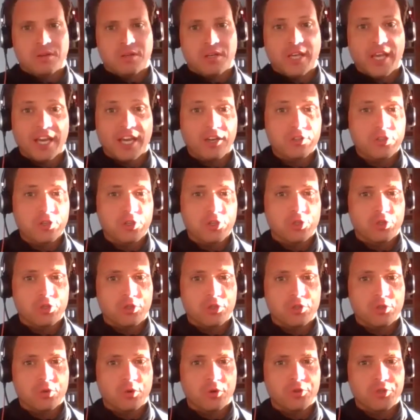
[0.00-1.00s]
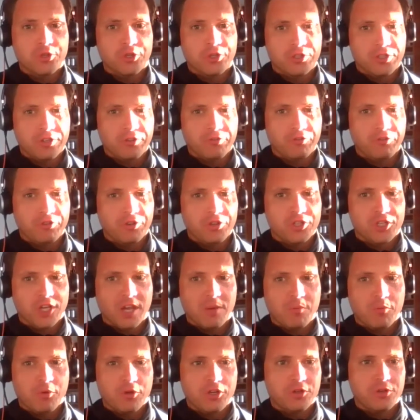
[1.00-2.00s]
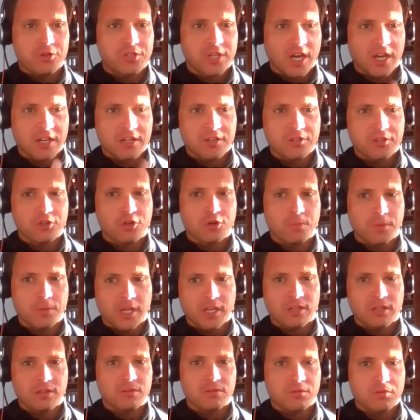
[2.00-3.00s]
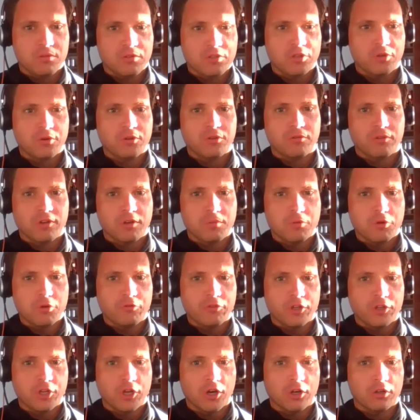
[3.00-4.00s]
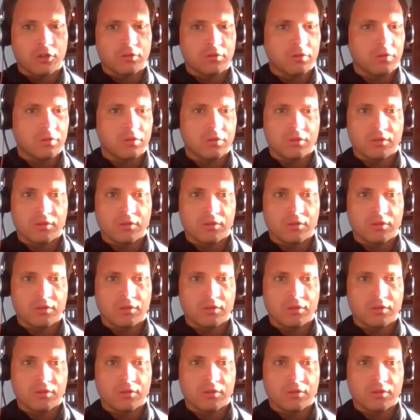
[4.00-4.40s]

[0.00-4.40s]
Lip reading: Yeah, because the squad took a different shape with new signings coming in, 2 or 3 moving on.